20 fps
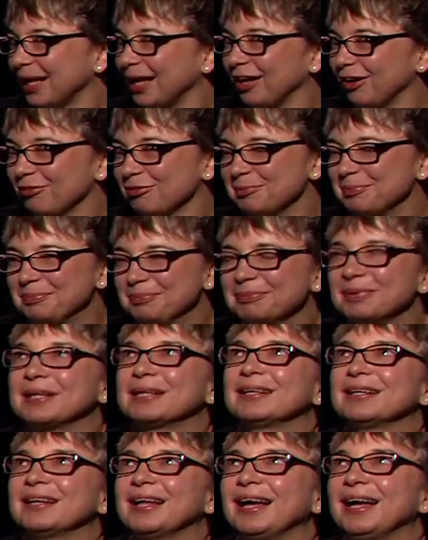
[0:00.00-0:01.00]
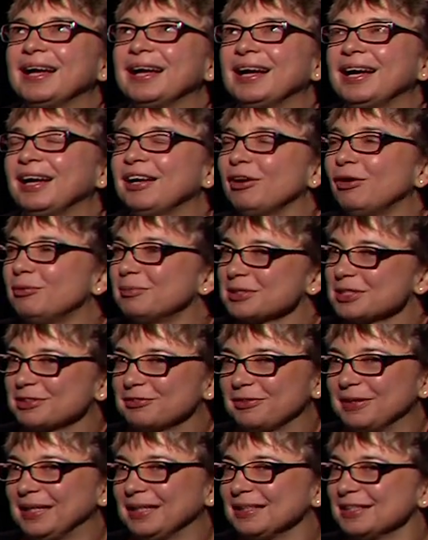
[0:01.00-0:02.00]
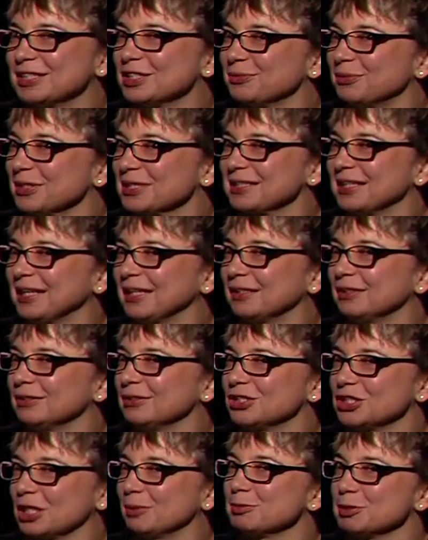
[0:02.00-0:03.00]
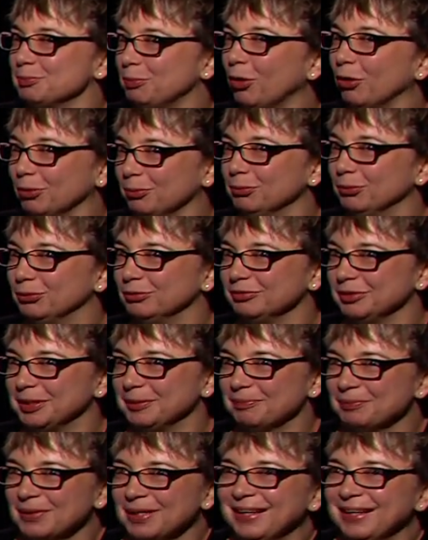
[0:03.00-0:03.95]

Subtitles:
laugh, but I almost felt this was like a James Bond movie.